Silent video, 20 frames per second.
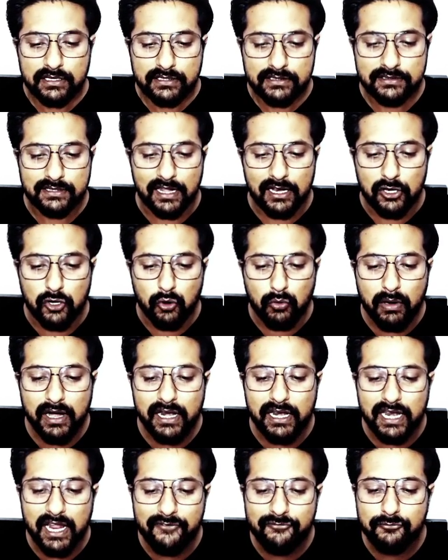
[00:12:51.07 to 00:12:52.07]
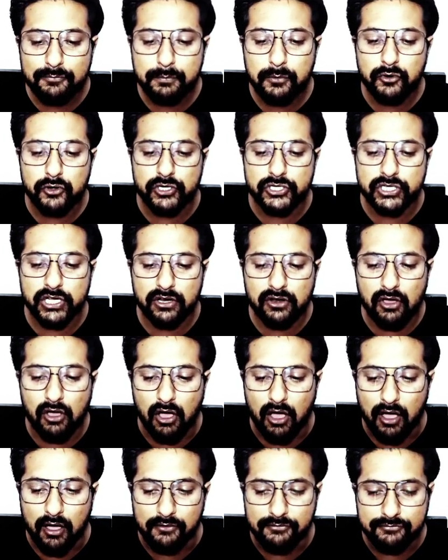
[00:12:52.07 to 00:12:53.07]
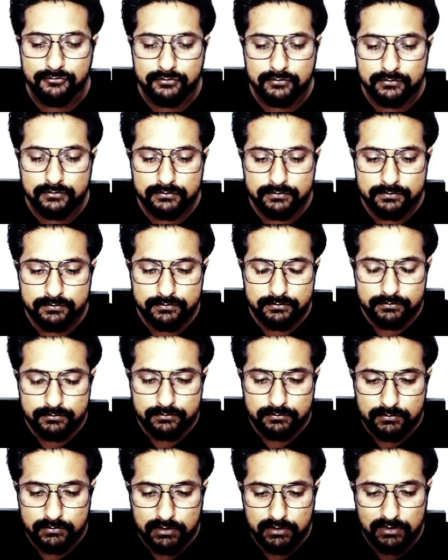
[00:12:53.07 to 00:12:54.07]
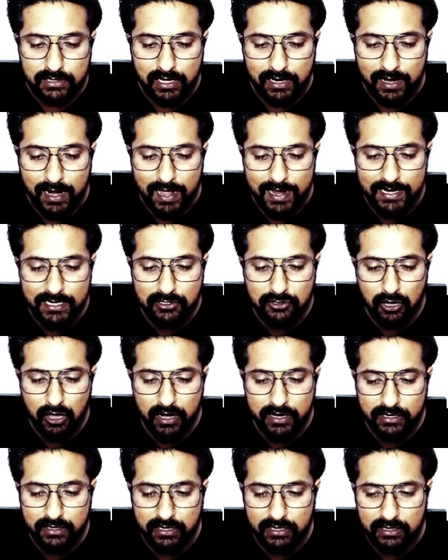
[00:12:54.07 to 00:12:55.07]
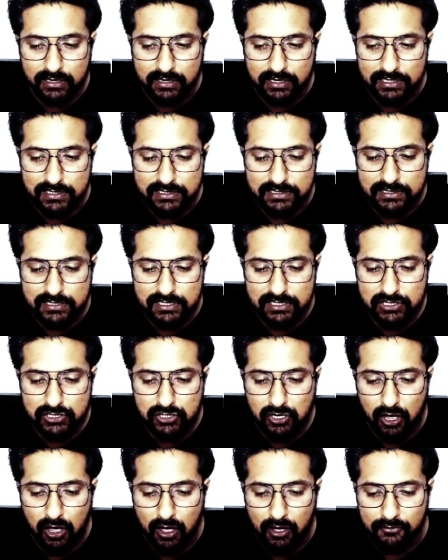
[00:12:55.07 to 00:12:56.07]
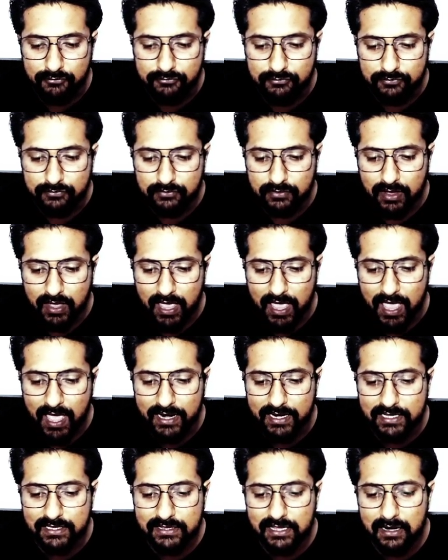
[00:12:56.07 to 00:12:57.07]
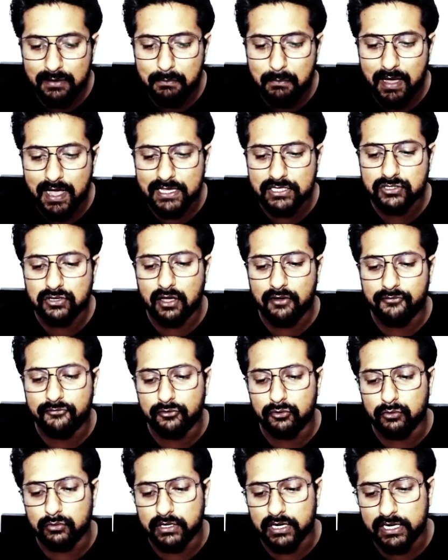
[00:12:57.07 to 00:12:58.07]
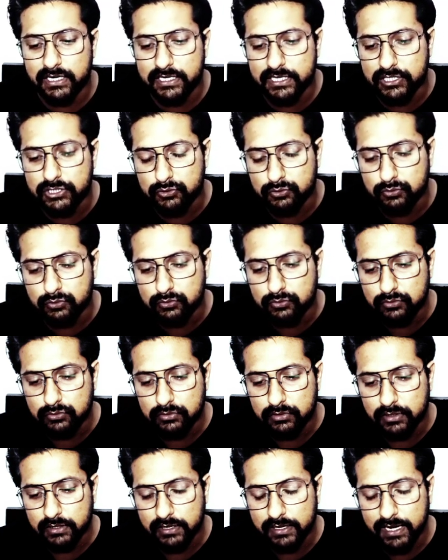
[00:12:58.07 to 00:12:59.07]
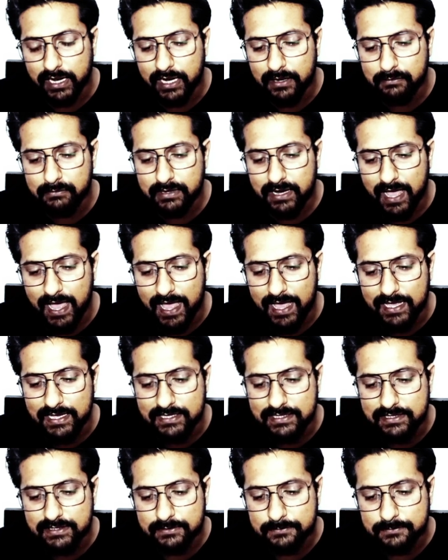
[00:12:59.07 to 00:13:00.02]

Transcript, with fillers: The lower left portion of the right auricle consists of another mass of nodal tissue named as